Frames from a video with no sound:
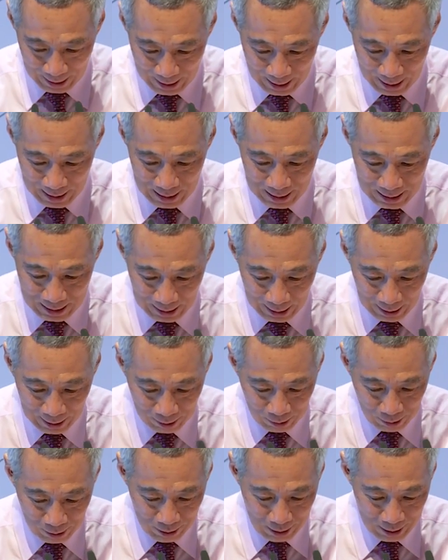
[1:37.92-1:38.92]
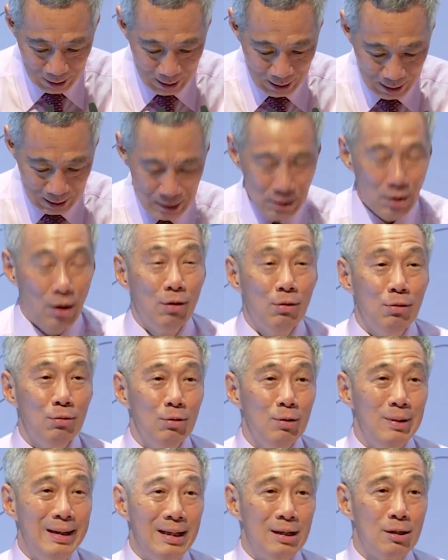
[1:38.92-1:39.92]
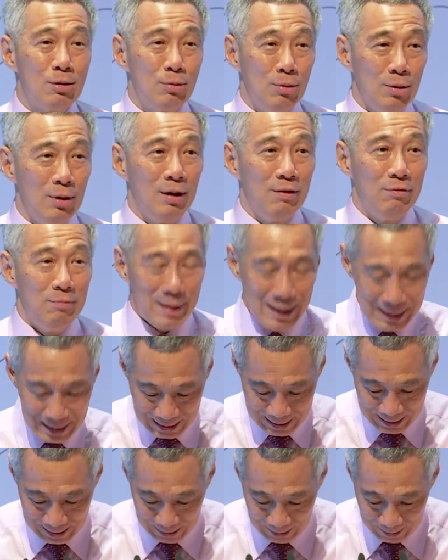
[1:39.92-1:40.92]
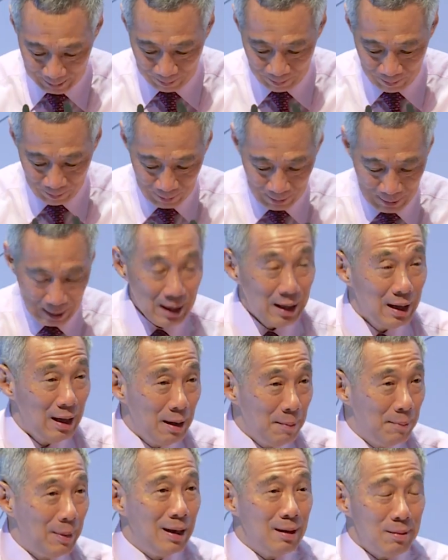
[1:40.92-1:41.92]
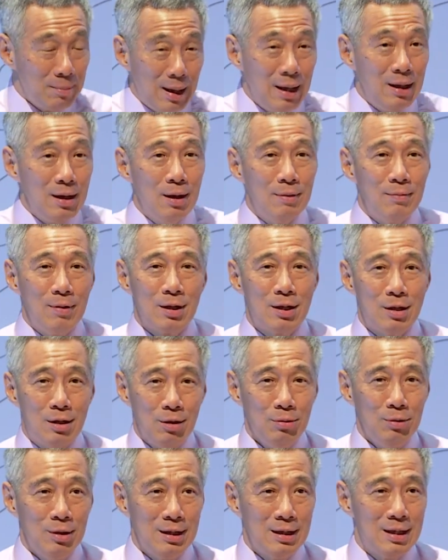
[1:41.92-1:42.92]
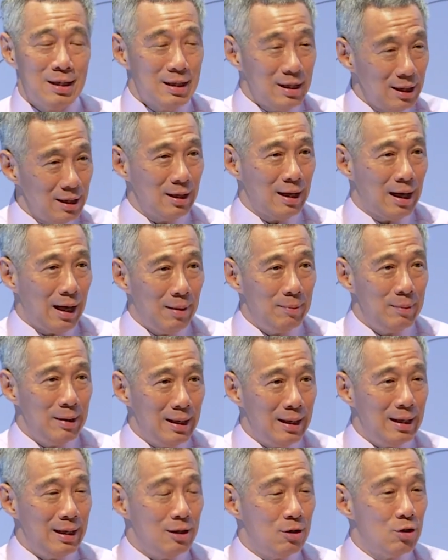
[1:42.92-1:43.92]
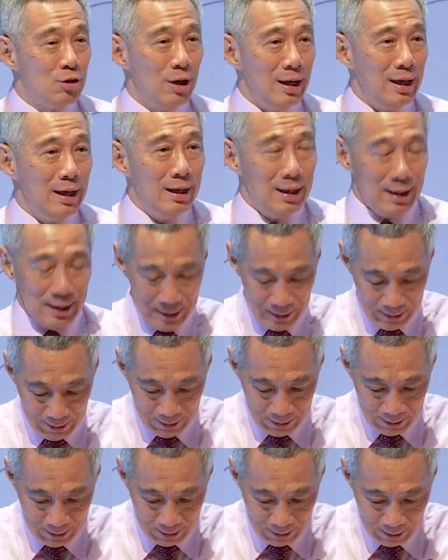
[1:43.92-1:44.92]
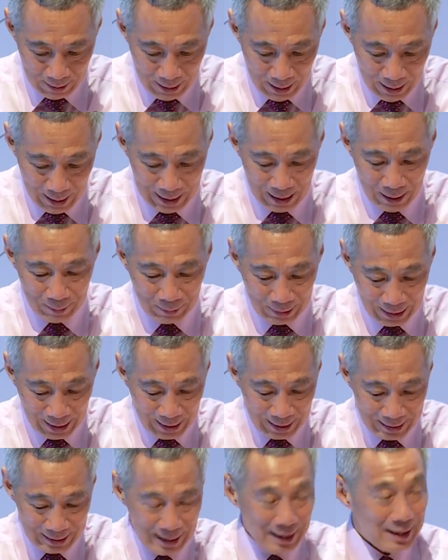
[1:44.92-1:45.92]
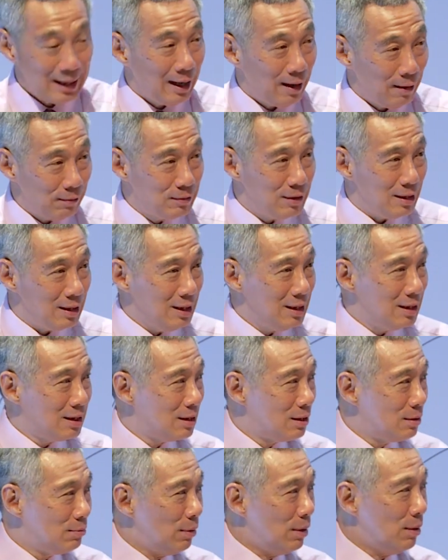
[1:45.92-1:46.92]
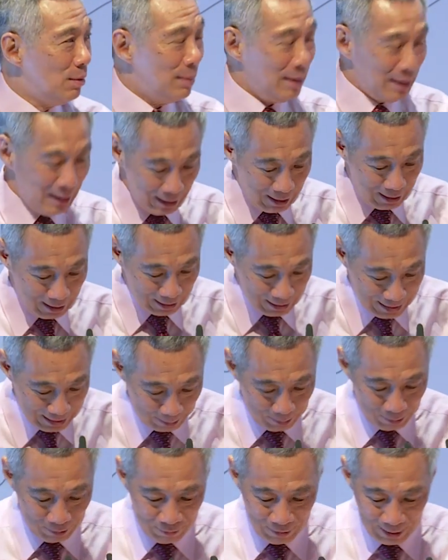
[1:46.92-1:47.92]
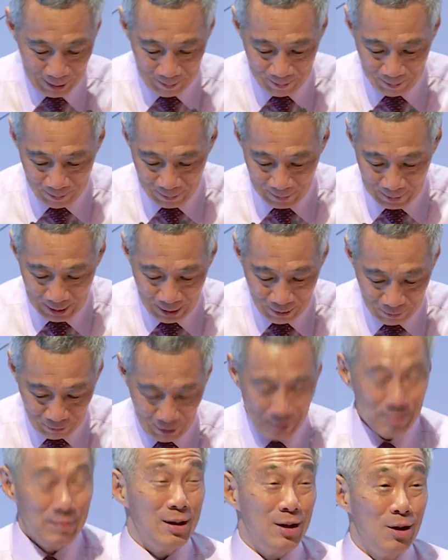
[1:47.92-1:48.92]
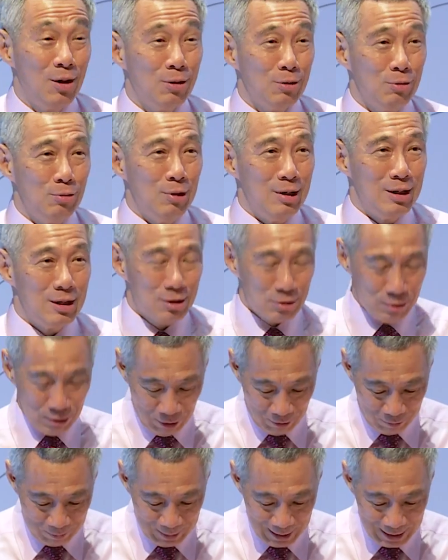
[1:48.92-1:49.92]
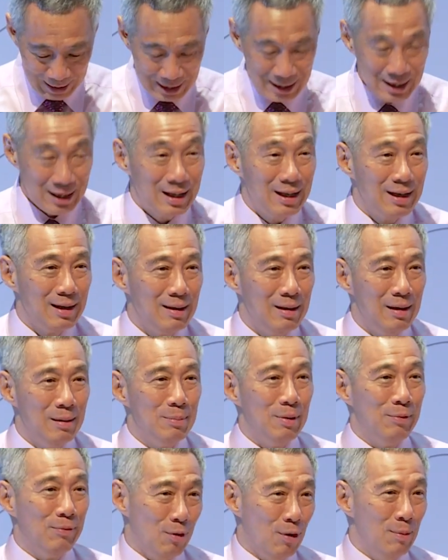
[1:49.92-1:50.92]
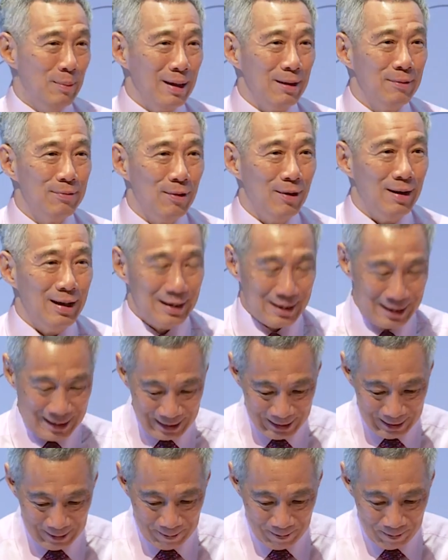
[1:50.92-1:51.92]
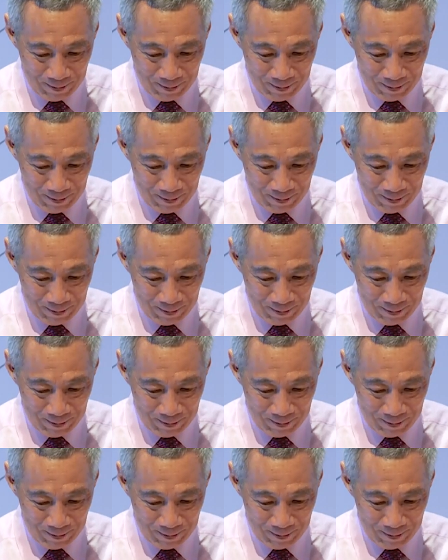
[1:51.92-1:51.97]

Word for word: and is now the Yong Loo Lin School of Medicine. But many of the students still come here and train here. And I'm glad that after this, we will be hearing some of them from the Yong Loo Lin School of Medicine performing for us.